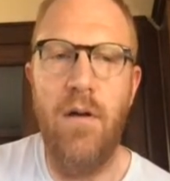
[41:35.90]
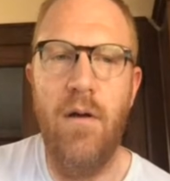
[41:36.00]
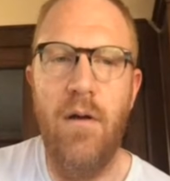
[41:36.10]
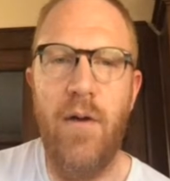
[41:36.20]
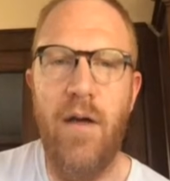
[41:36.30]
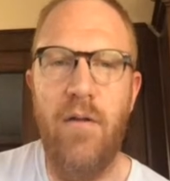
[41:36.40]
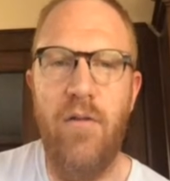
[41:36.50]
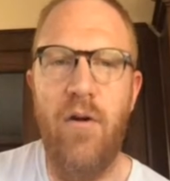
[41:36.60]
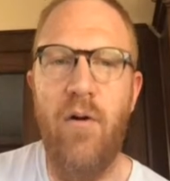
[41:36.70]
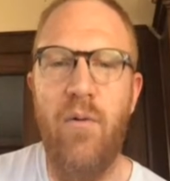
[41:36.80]
Okay,
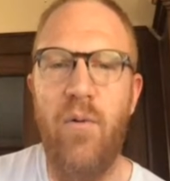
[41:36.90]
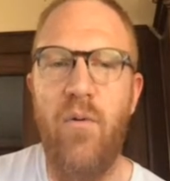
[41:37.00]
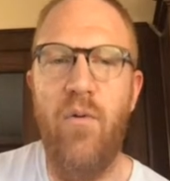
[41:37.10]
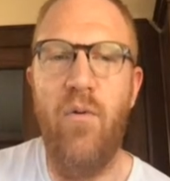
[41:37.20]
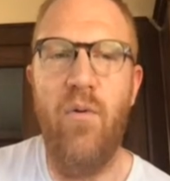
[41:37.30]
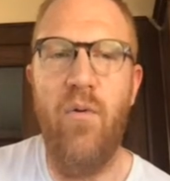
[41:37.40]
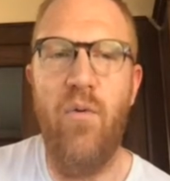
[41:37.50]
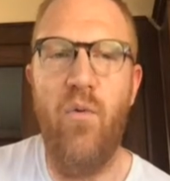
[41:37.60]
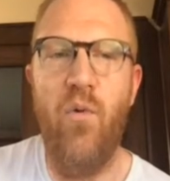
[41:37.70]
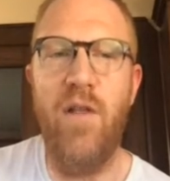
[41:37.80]
so
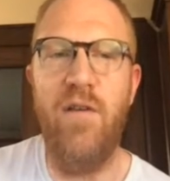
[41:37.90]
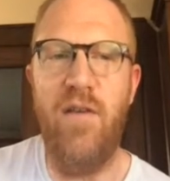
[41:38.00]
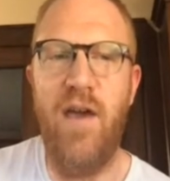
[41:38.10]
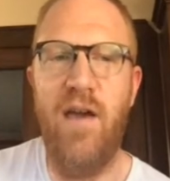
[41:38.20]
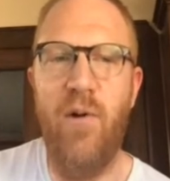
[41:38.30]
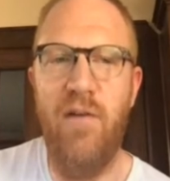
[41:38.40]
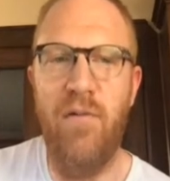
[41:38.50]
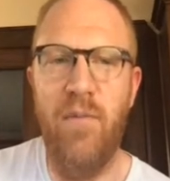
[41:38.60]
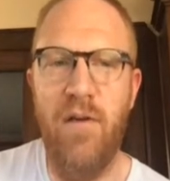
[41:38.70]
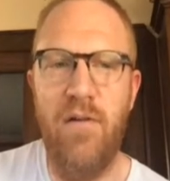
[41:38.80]
what to take away
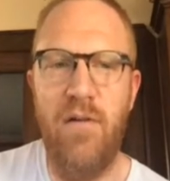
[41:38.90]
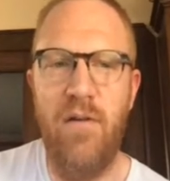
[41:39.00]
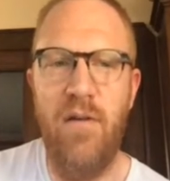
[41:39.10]
from this?